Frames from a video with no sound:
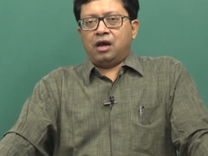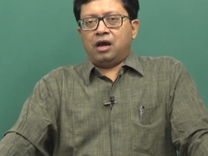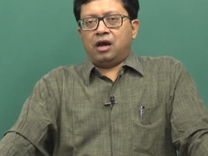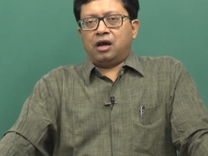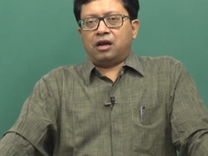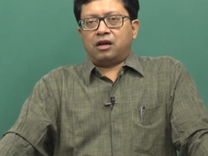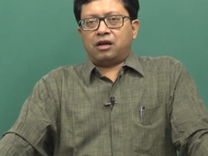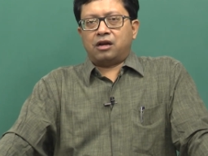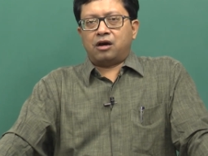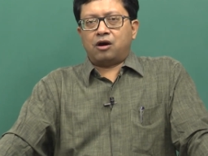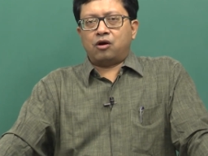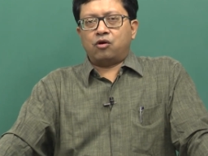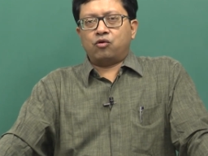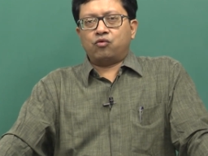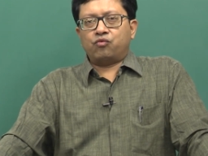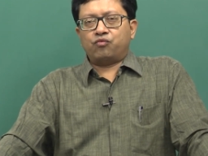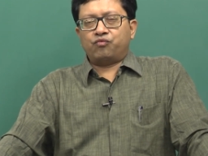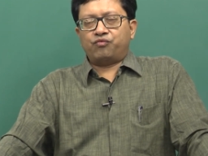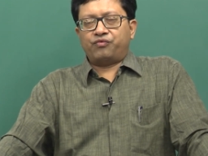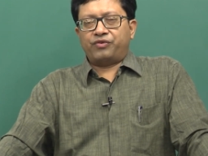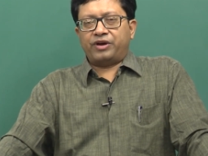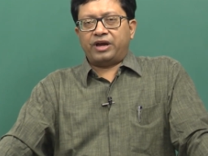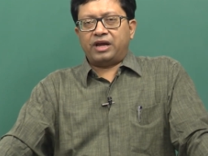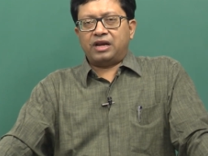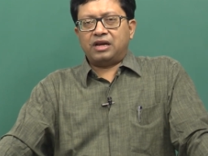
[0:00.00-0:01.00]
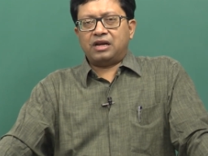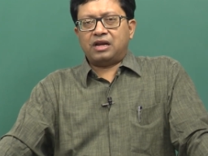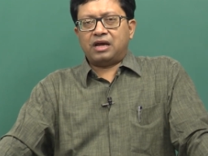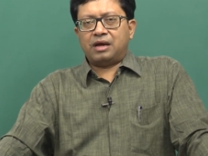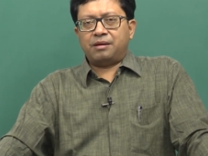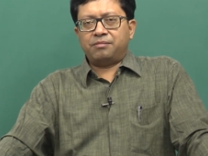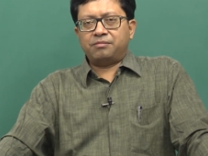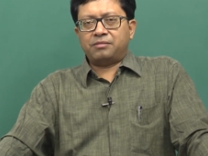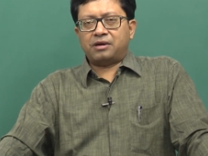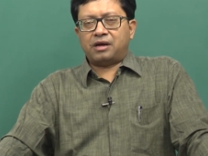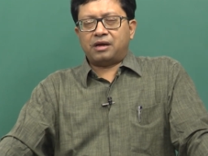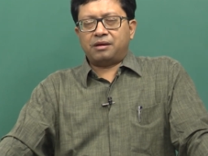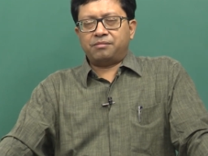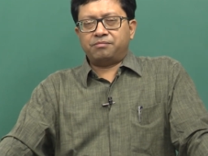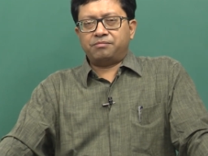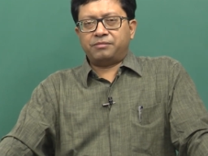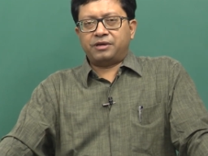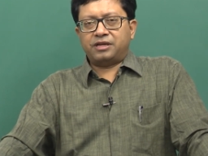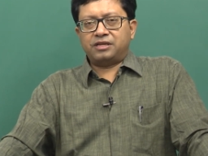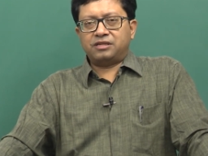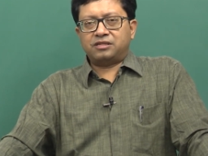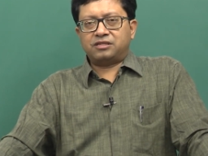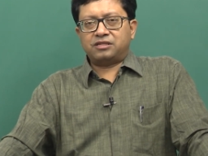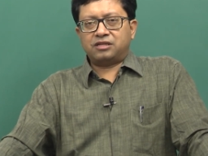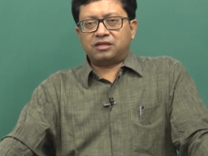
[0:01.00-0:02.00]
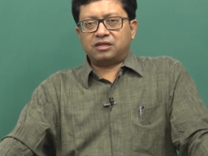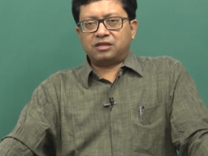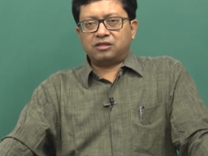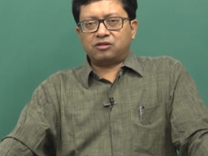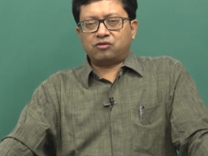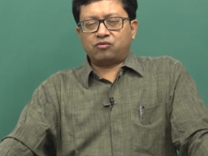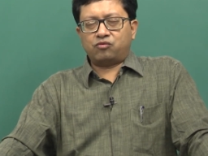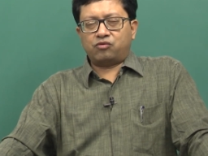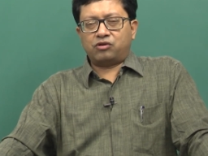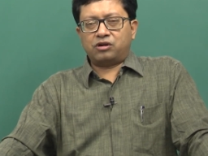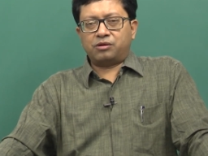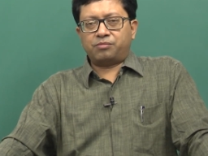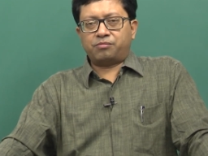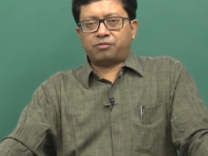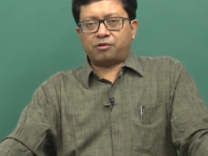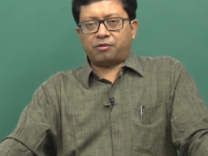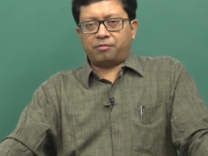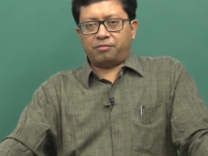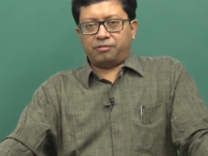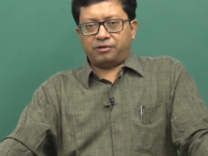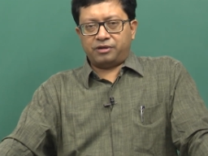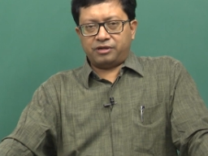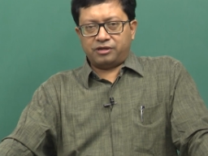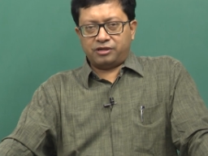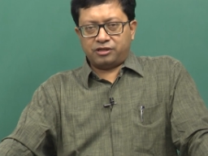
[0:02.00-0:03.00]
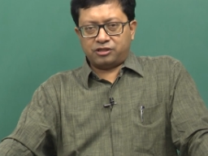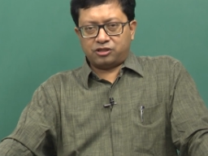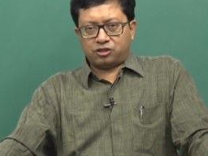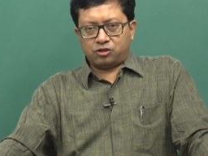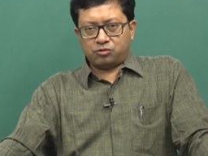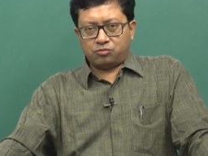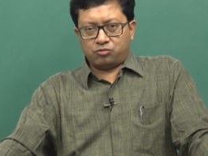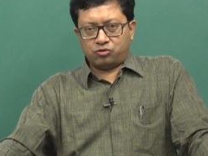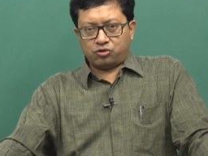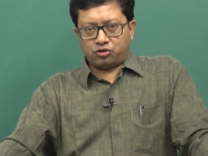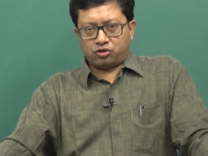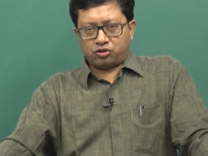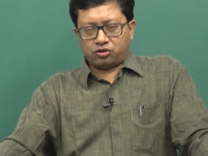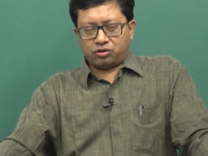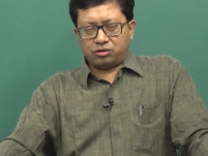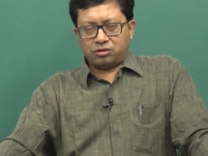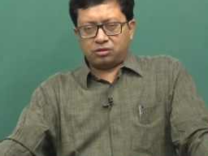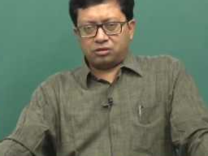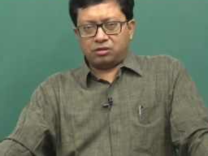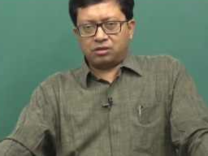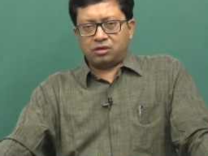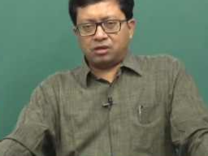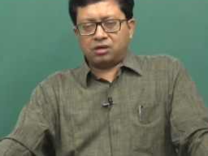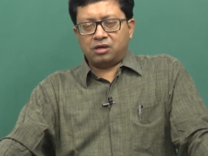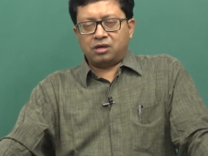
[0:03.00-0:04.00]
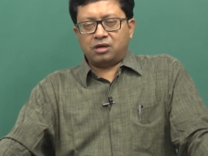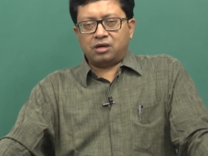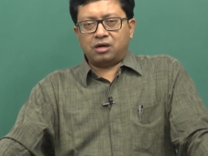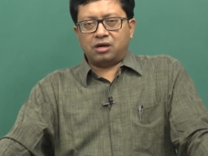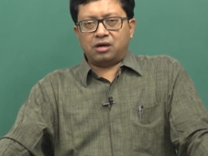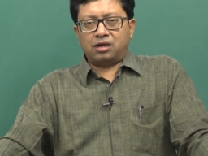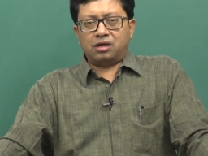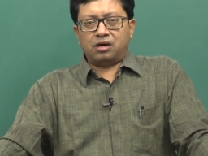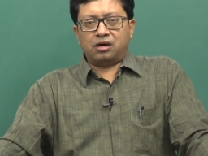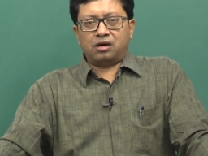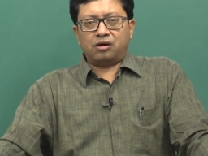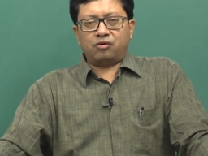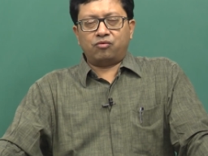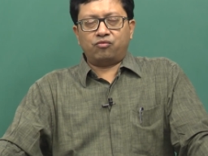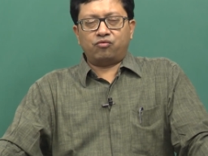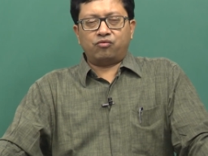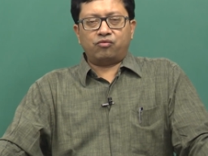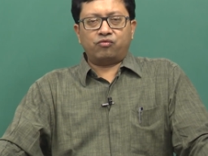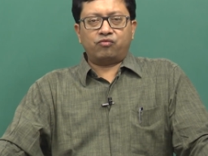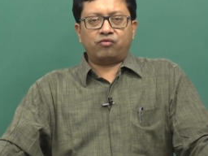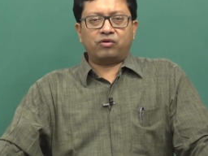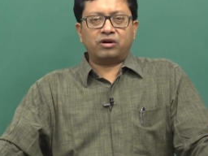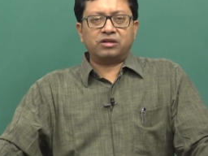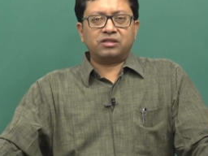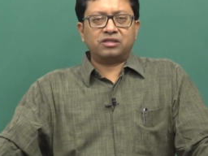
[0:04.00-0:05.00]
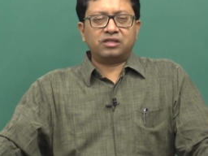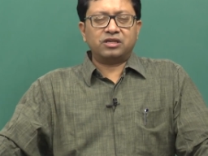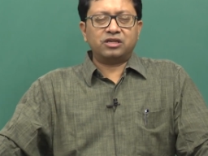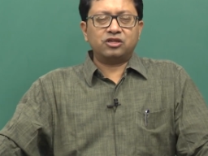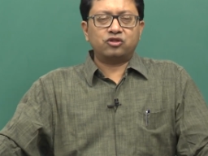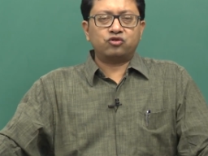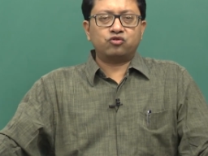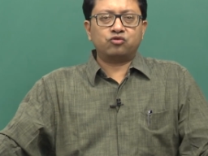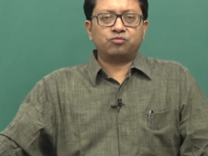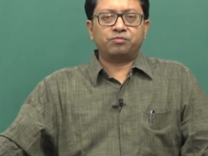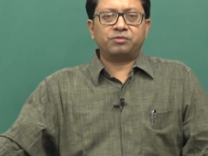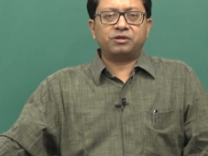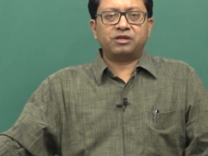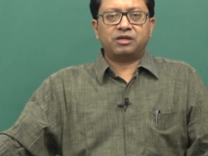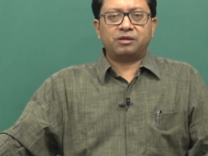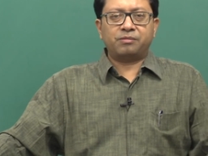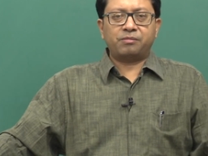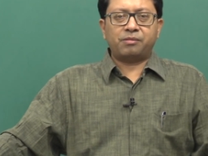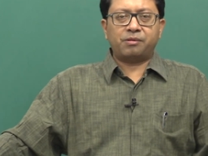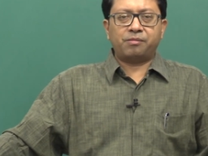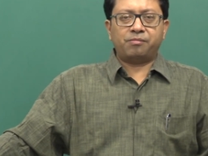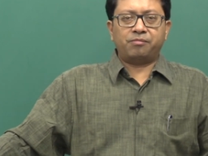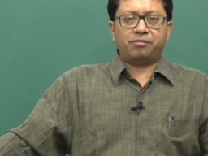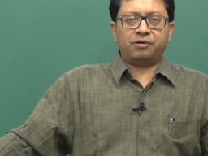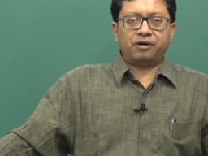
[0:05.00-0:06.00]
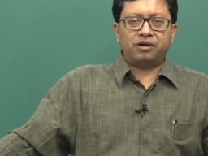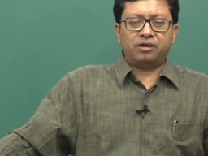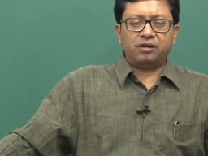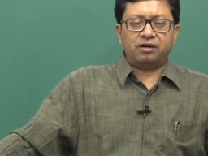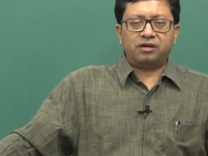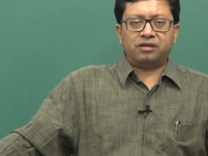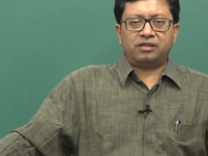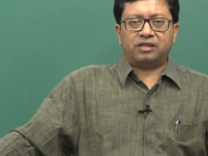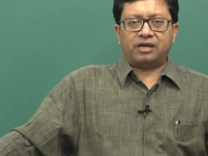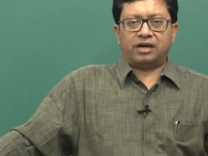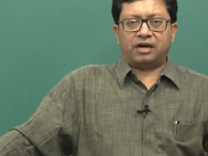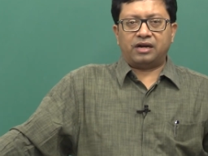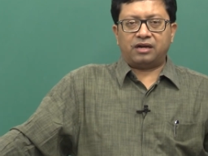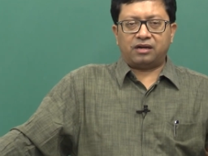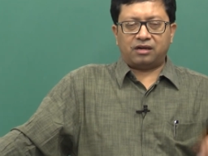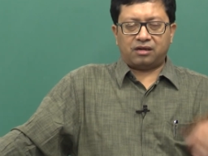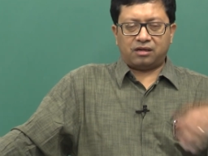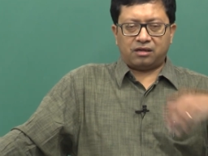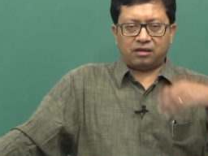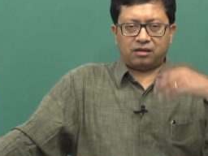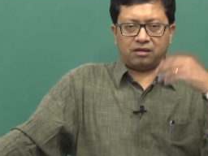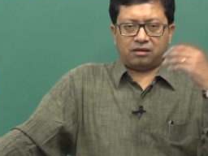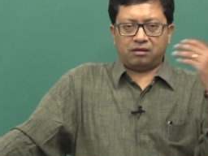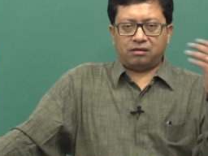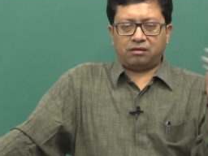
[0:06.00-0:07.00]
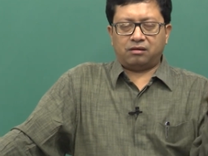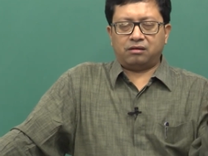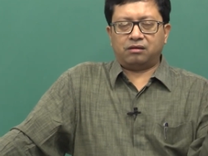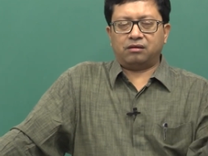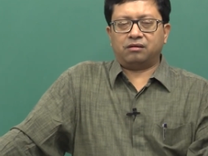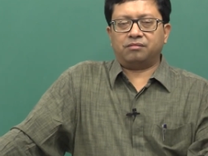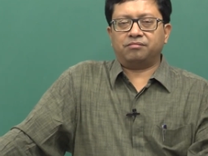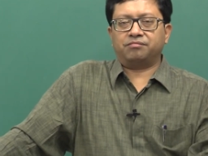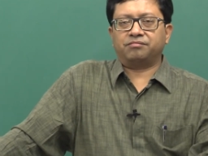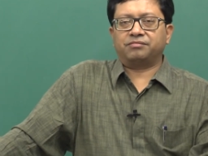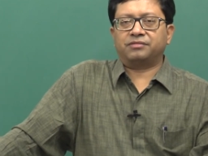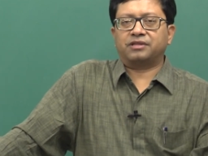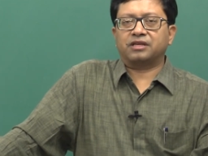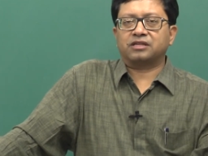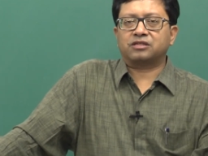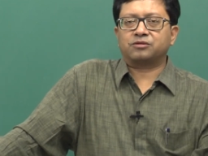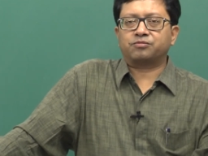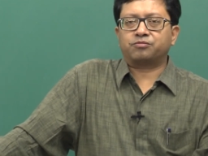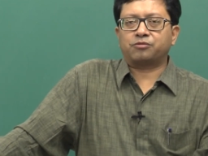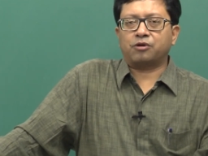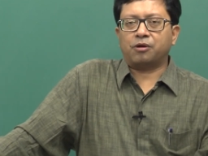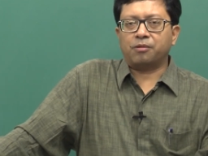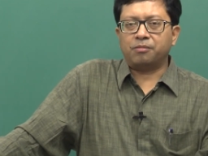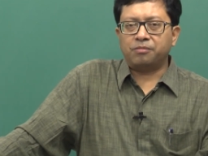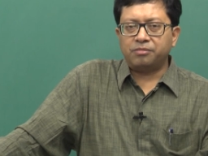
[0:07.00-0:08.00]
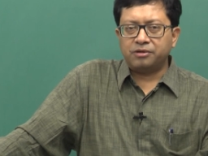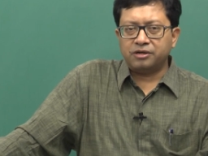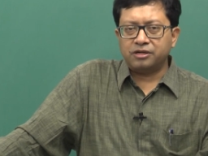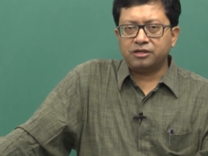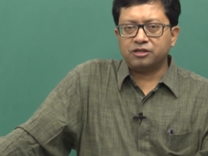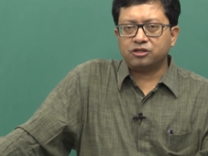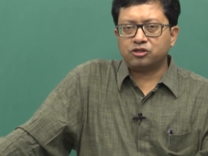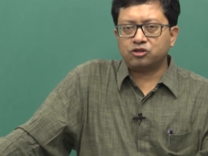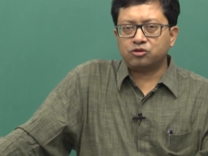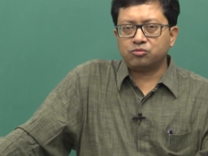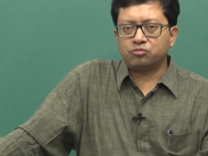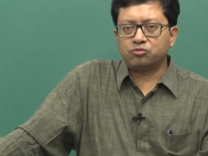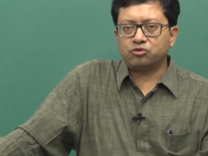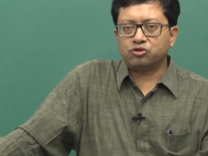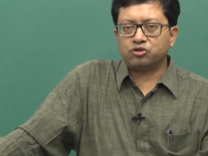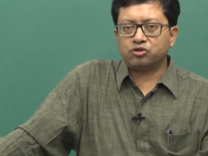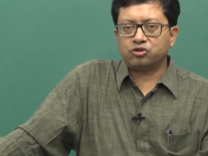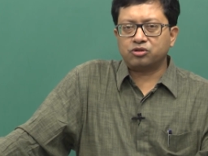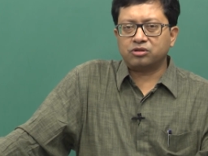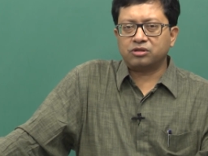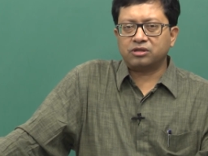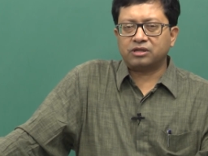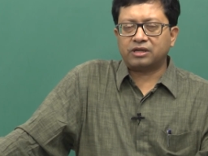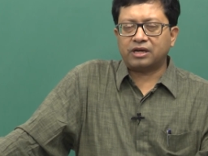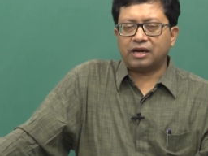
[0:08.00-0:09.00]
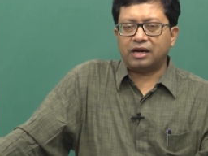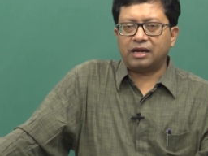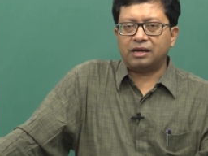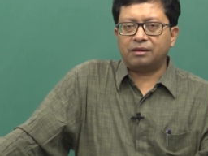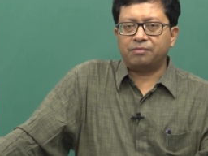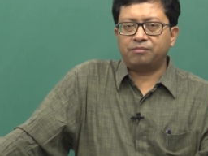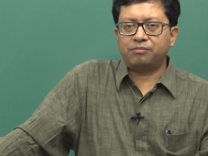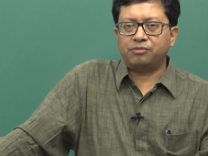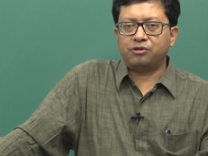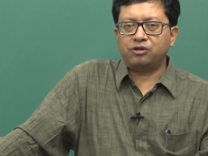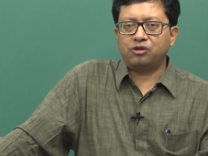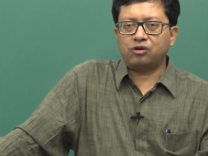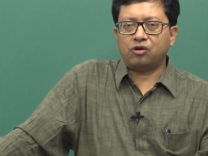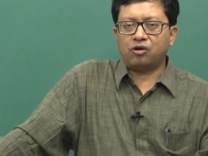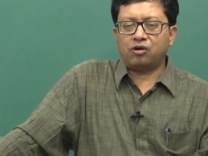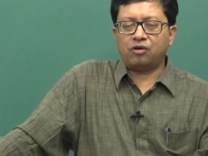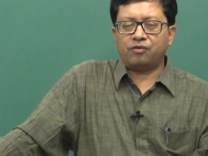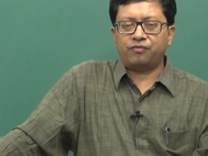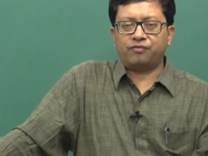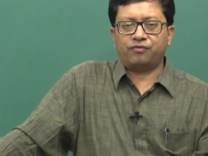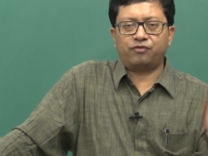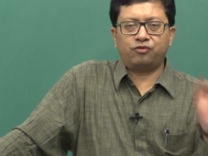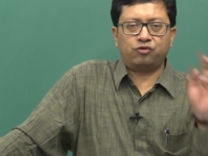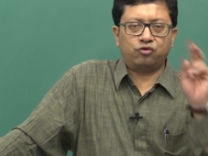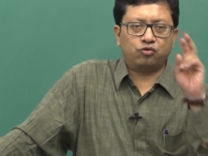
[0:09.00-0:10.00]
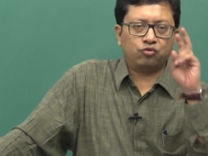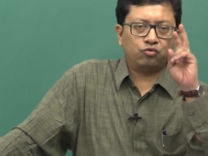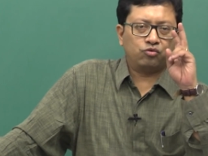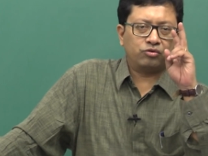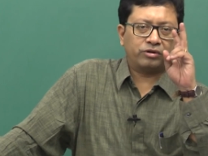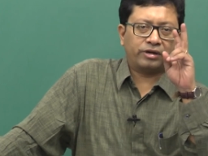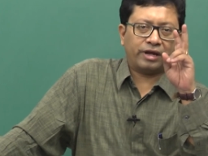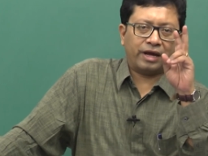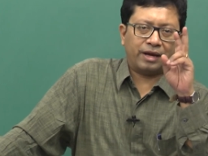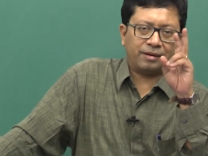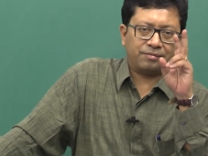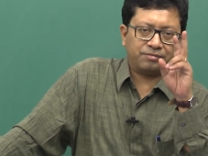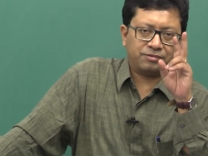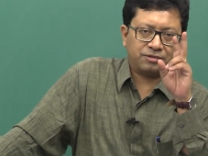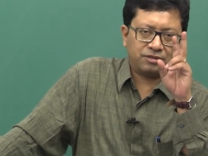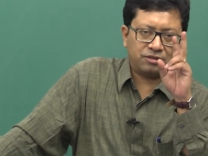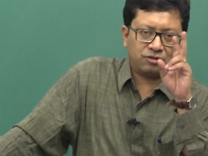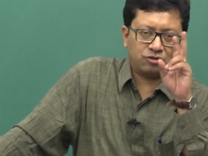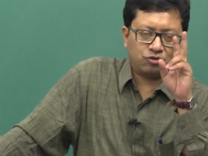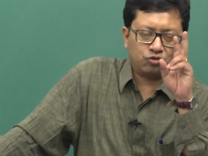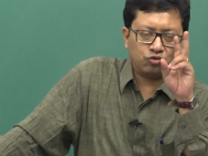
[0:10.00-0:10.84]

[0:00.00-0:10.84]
Now, when I am mentioning the word probability distribution, one thing should be remembered that this probability distribution can be of two types.